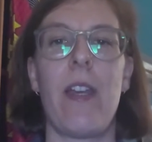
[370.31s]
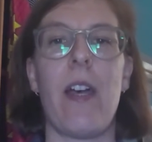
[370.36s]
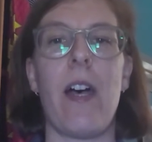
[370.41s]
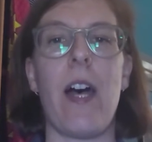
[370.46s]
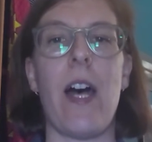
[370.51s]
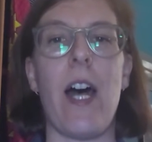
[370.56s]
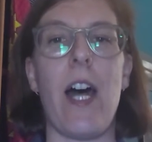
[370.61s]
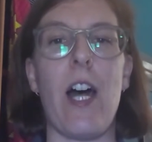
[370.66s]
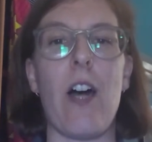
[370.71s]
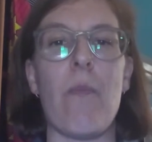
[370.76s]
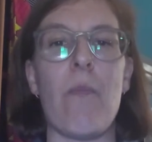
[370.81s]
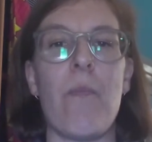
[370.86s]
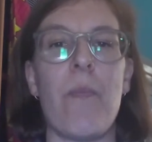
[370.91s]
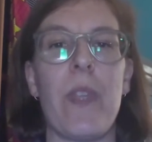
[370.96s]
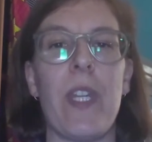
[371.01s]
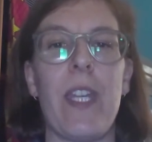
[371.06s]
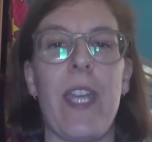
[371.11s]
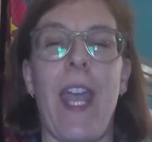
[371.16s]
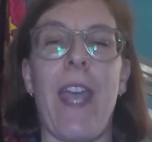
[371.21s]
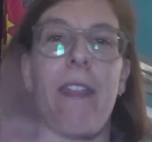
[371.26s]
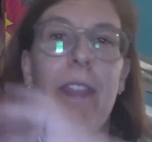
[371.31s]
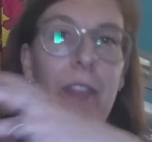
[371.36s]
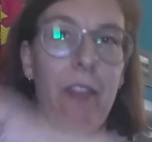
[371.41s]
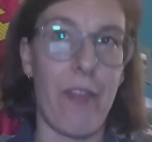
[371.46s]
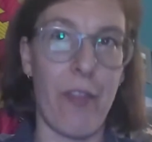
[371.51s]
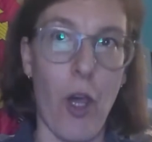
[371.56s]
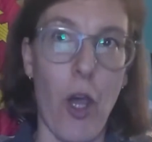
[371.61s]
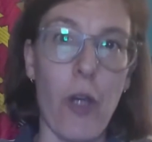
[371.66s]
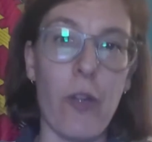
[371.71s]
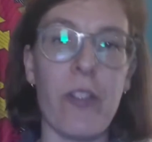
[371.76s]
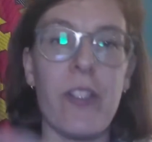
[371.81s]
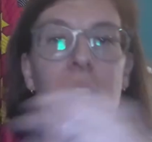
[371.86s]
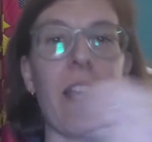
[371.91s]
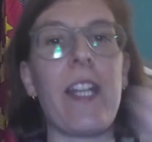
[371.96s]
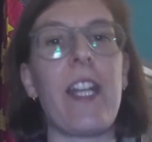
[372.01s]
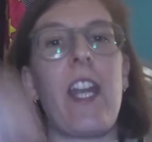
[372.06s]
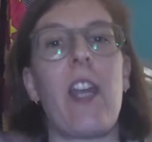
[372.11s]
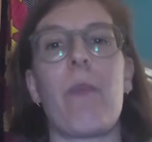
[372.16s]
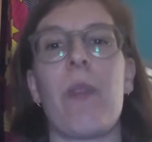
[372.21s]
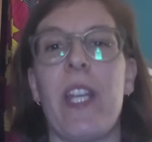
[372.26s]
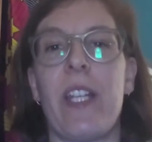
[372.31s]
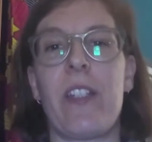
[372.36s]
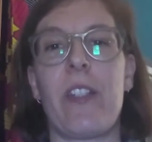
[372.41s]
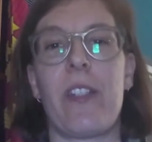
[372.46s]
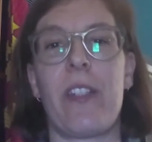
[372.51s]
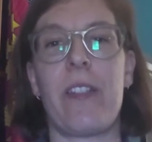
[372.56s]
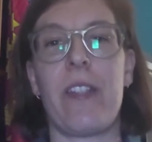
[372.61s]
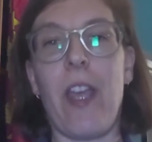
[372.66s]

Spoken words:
And those dynamics